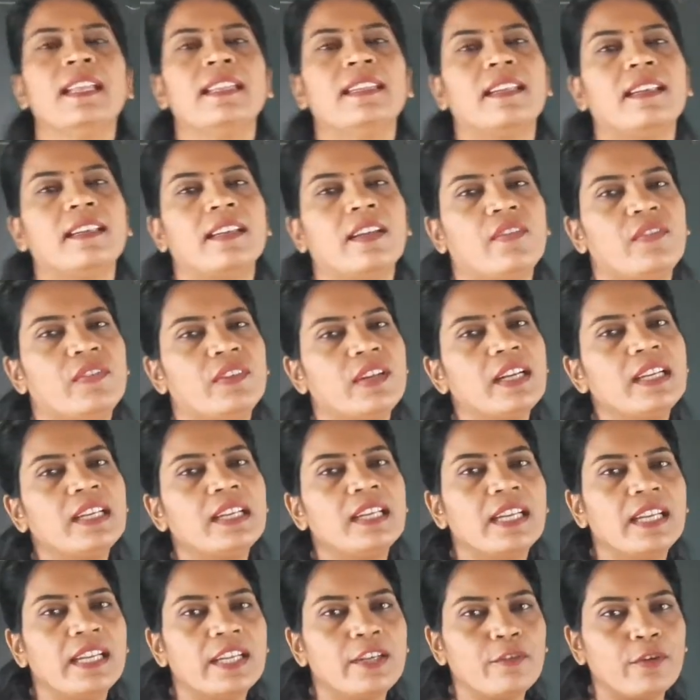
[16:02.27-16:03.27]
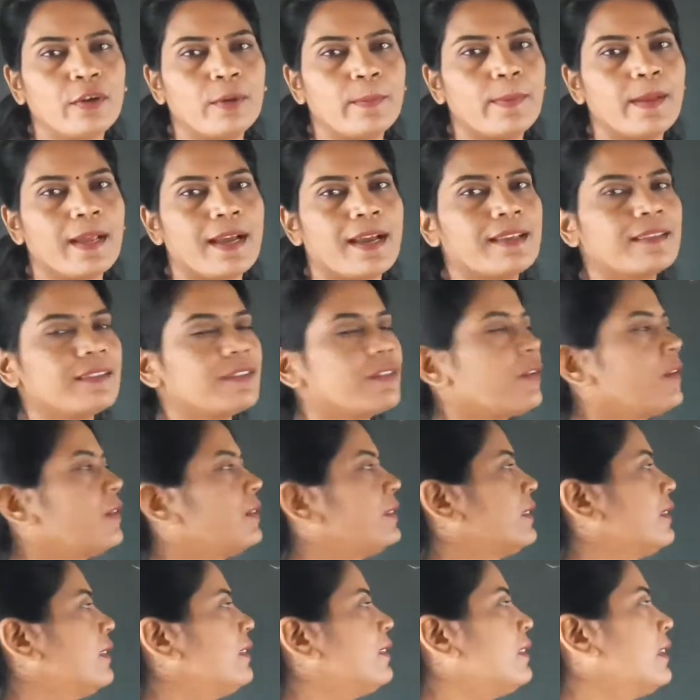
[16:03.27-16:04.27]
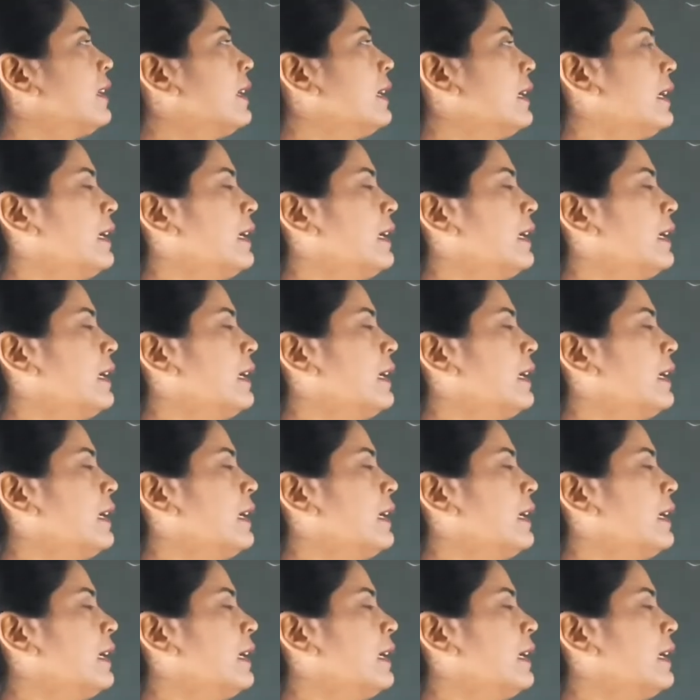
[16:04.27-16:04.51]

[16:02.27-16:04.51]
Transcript: then definitely it will be asked on this